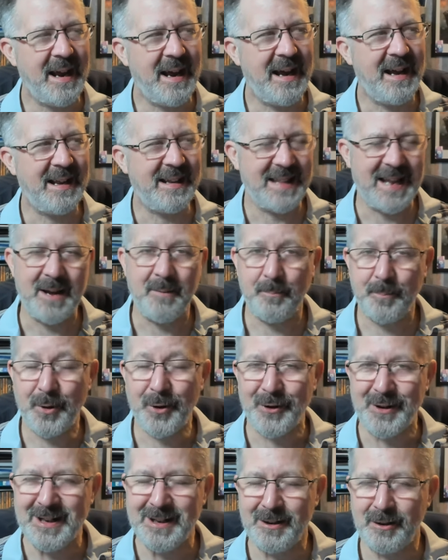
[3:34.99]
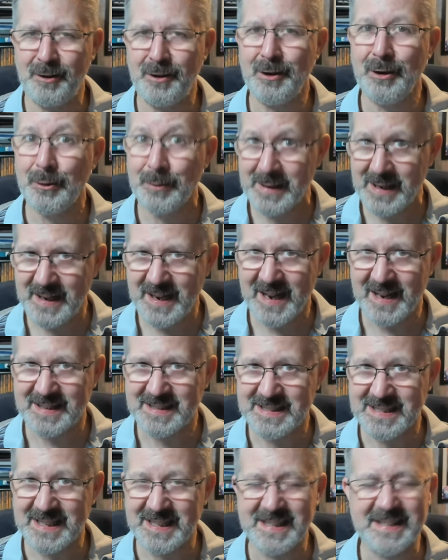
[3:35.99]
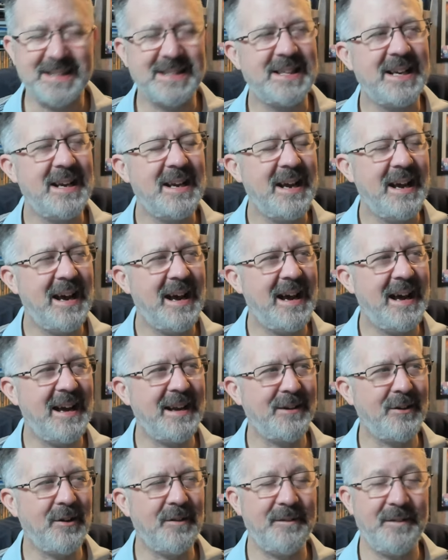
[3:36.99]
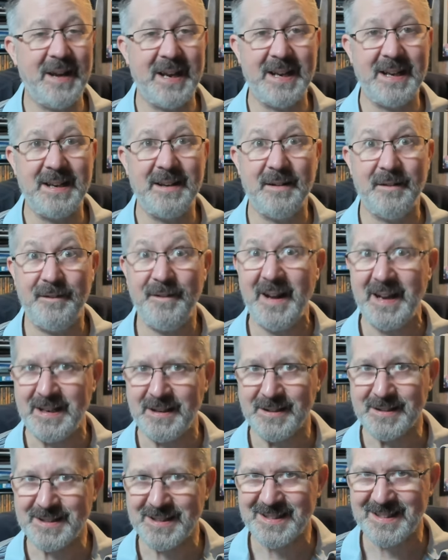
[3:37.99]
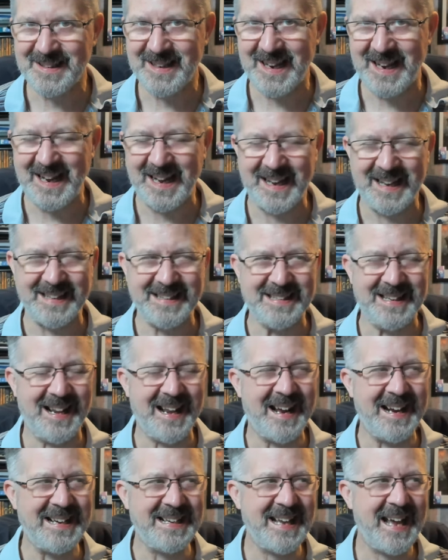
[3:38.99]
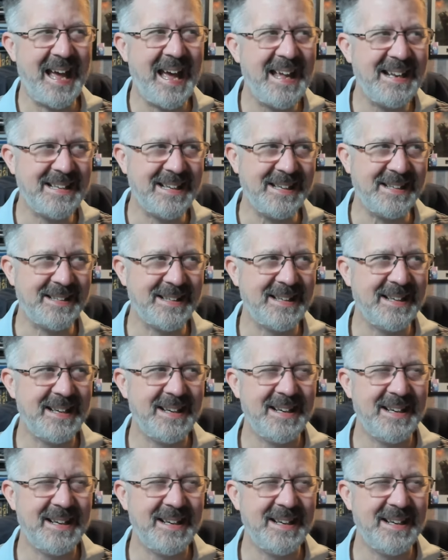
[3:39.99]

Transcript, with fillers: At that point, looking at it, I got very faint and lightheaded.